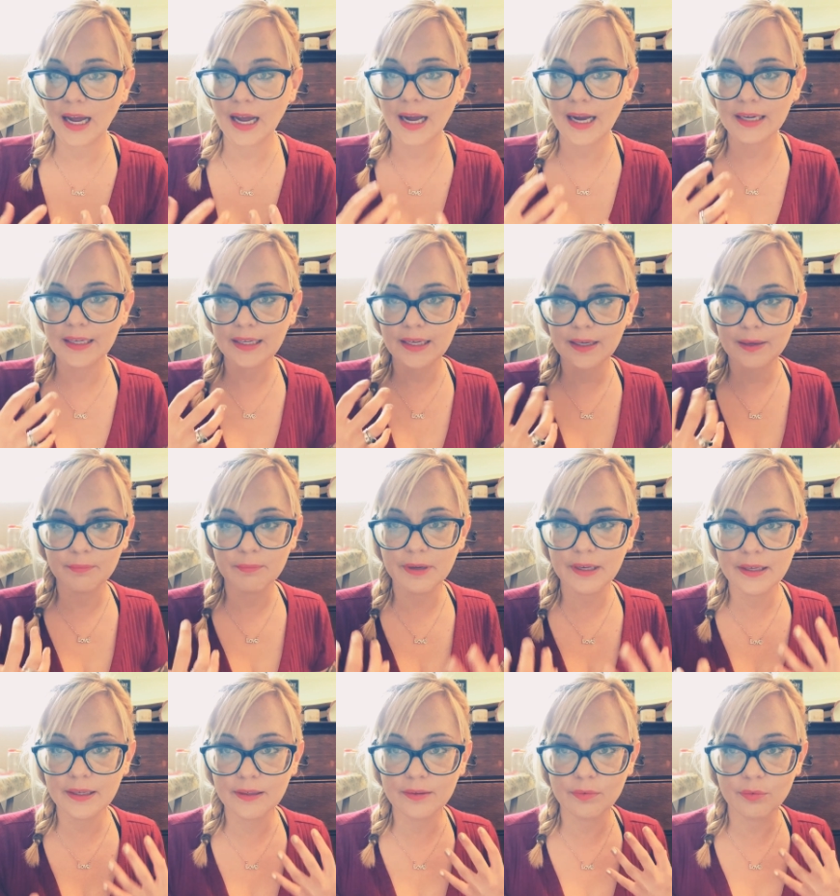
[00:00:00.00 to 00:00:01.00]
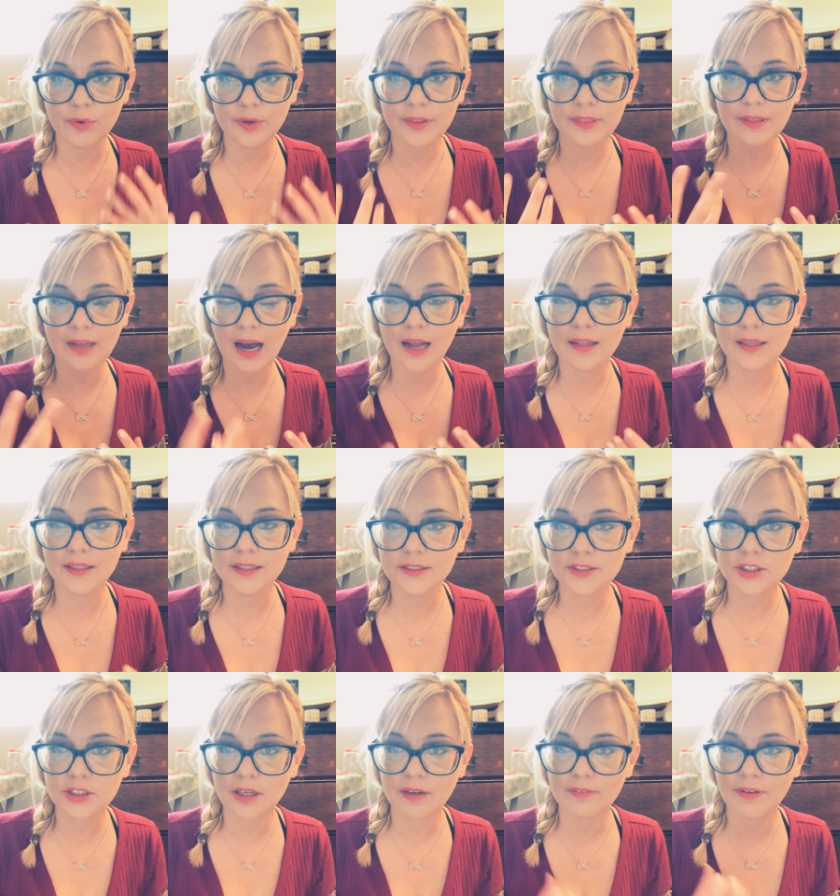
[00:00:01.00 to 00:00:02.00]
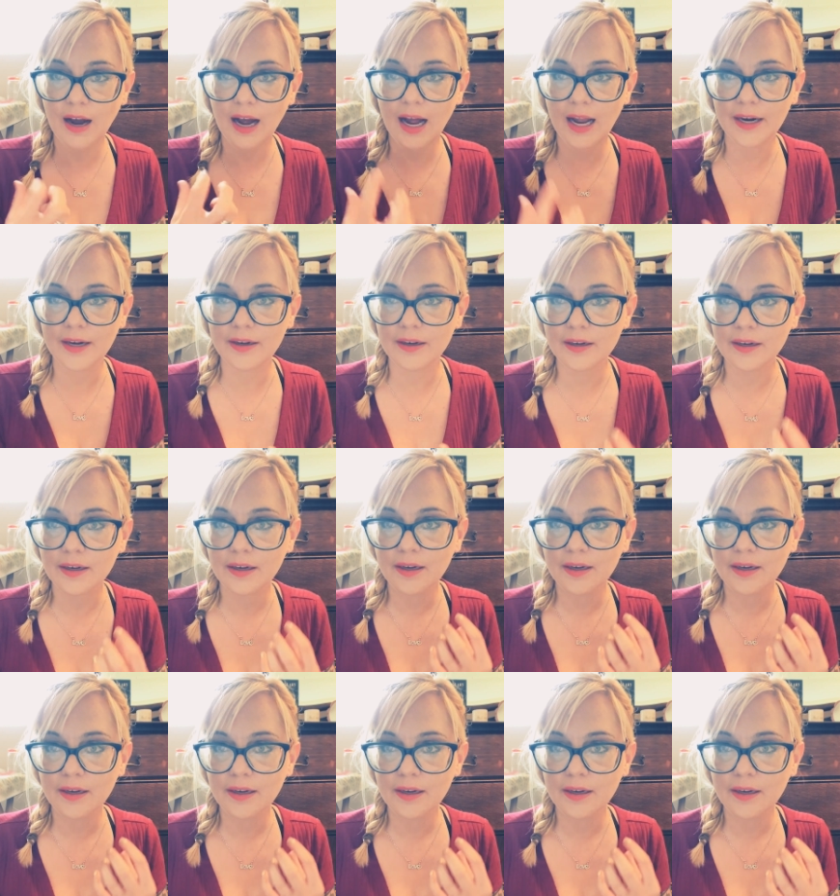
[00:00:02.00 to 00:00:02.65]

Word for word: I came in with knowledge of higher